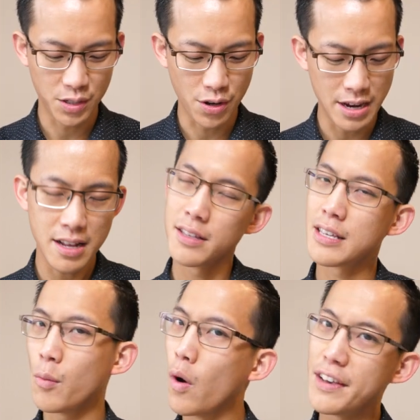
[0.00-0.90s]
So, in
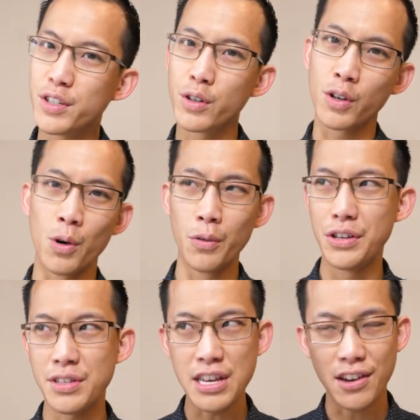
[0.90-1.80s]
some ways, you could call
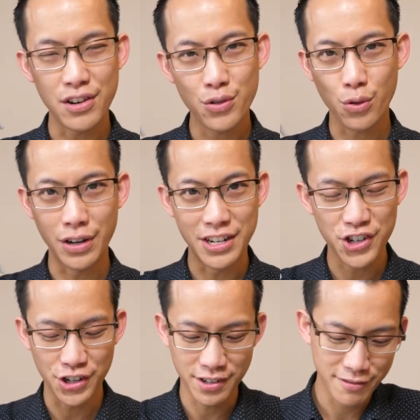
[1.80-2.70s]
this the initial
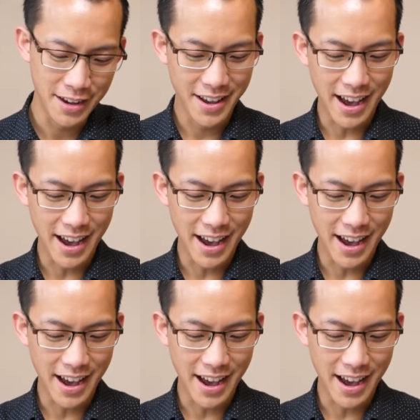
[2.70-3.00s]
condition,